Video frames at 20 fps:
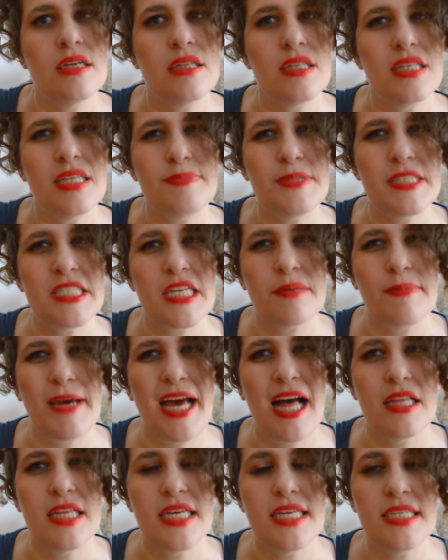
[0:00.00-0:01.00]
lipstick
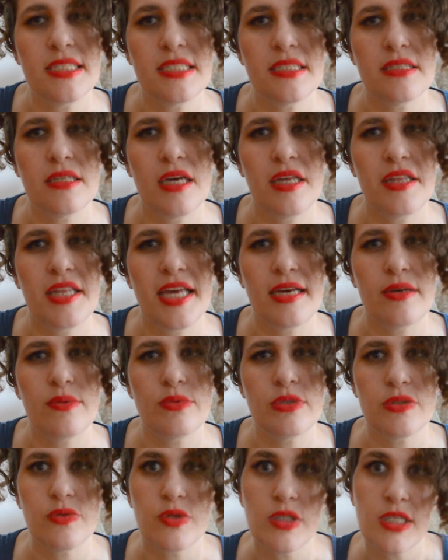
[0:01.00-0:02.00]
palette that
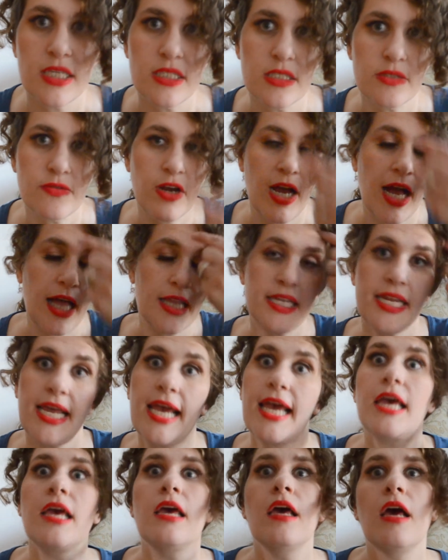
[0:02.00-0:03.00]
was released for
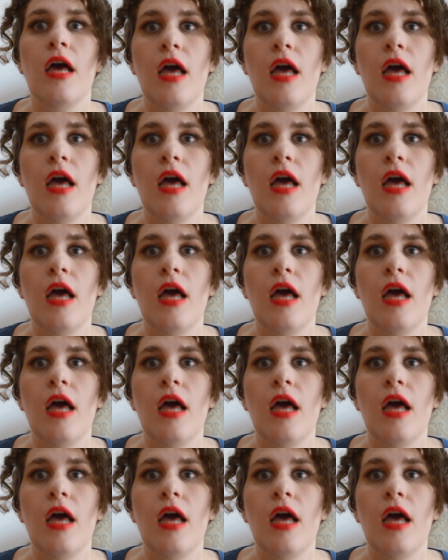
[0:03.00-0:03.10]
holiday,